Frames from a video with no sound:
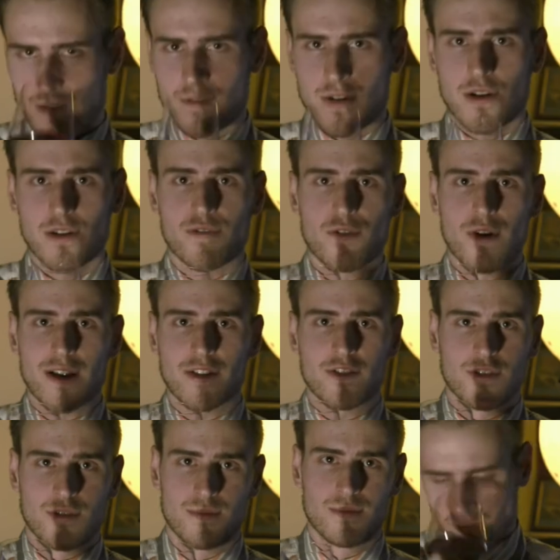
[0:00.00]
Very
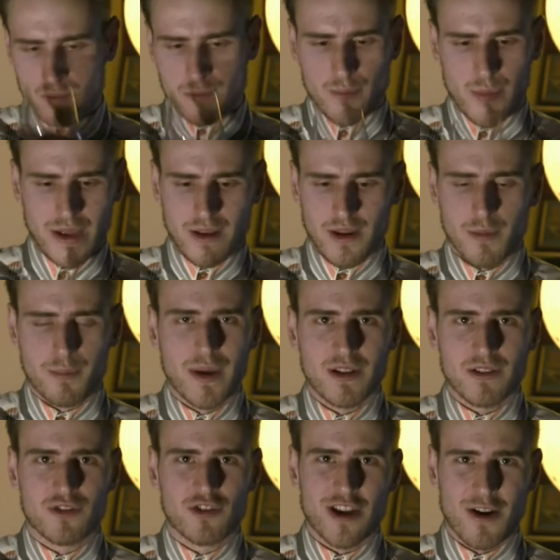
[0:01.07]
fresh. Bit, a
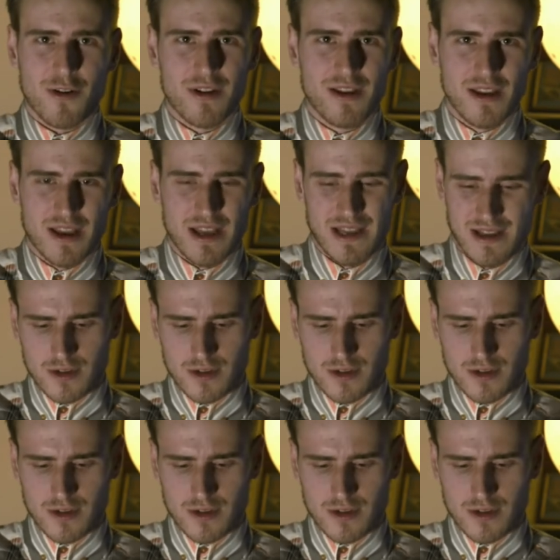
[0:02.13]
bit of cherry,